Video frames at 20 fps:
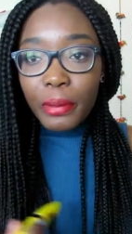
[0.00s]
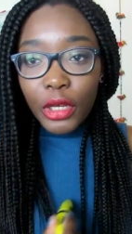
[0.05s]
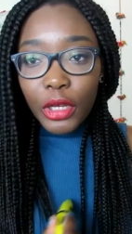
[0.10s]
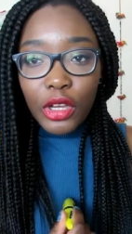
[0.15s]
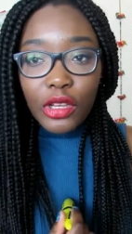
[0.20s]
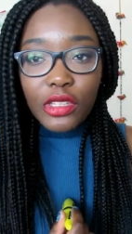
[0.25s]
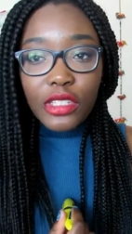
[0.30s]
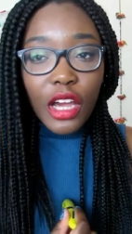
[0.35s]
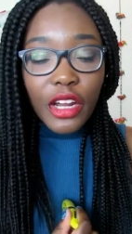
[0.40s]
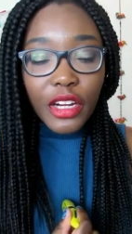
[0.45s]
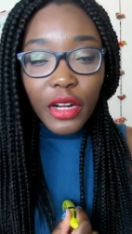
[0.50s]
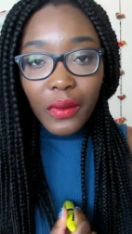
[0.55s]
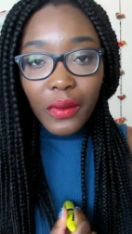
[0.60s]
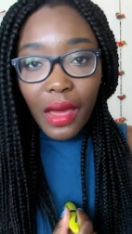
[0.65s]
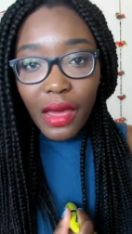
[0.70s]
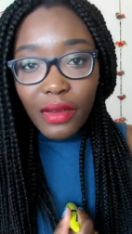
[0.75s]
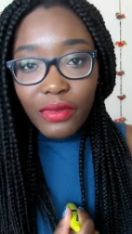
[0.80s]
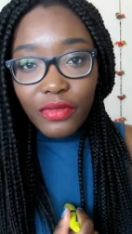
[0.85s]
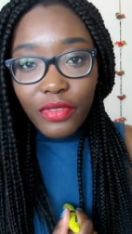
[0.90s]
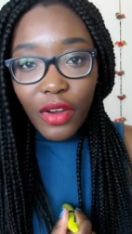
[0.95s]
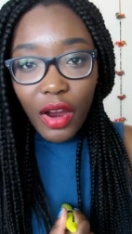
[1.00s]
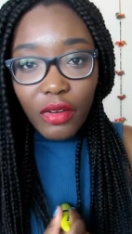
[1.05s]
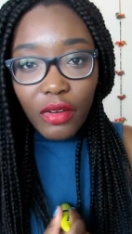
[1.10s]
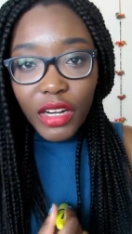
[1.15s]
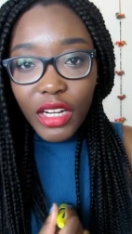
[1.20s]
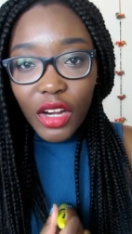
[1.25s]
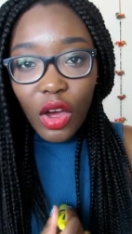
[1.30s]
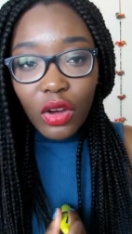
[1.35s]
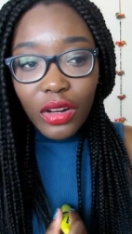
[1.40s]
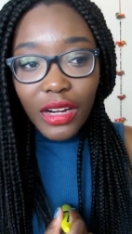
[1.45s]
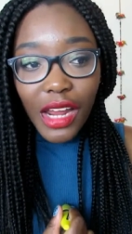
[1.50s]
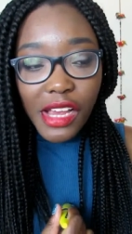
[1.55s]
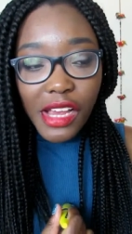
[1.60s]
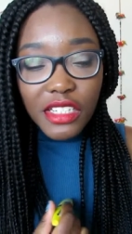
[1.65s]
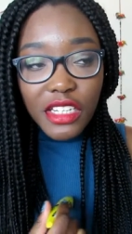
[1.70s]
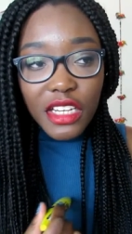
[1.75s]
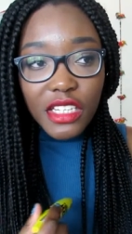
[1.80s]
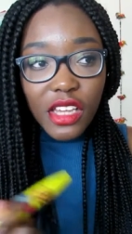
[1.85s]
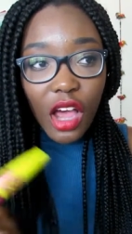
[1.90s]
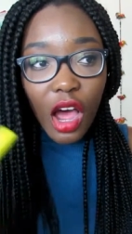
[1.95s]
Because I don't have very long
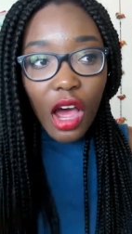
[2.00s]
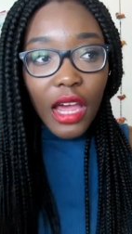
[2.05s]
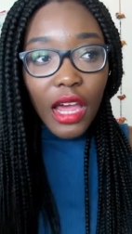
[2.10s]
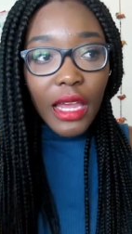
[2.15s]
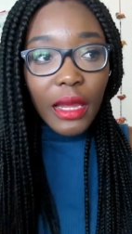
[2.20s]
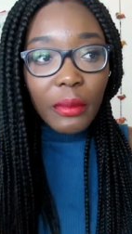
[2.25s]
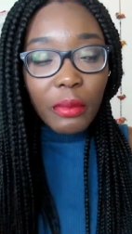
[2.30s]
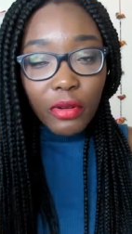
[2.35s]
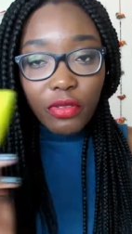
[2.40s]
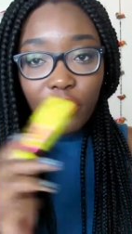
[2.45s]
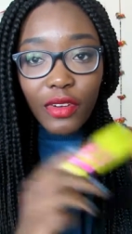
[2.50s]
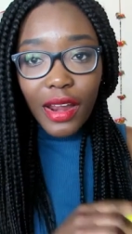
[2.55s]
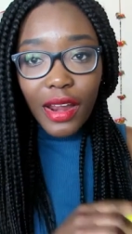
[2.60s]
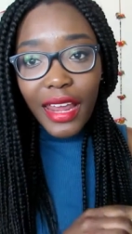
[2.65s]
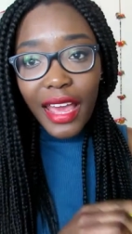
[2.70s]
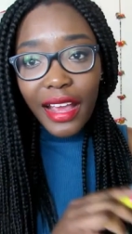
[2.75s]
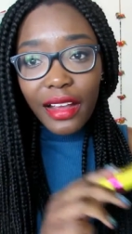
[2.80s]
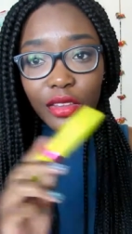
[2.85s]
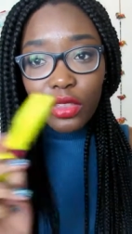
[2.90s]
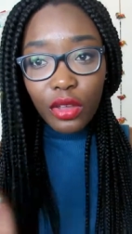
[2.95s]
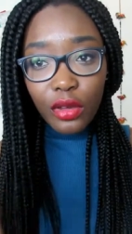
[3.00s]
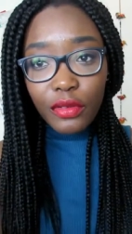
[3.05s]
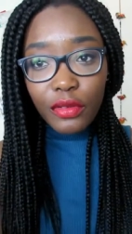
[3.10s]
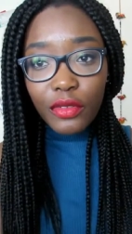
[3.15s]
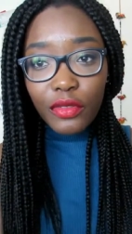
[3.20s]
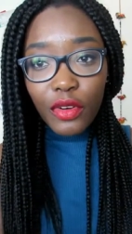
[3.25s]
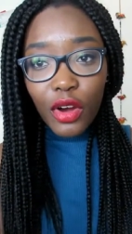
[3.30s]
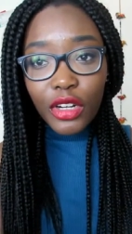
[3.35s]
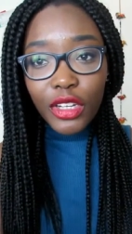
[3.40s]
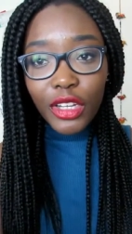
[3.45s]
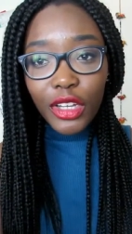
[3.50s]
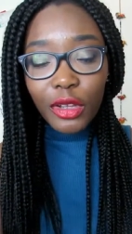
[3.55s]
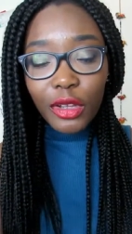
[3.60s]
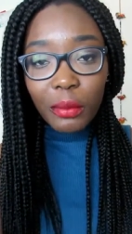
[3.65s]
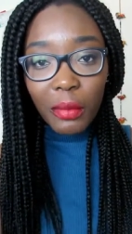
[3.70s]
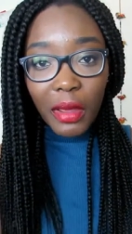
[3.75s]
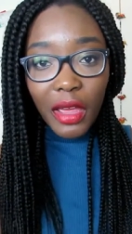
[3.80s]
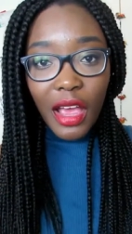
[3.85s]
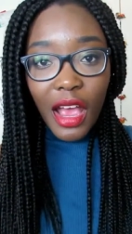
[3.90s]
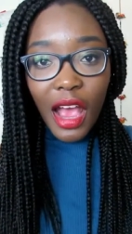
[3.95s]
lashes, I prefer length over
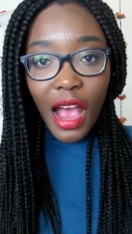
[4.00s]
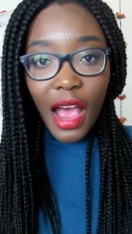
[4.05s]
volume,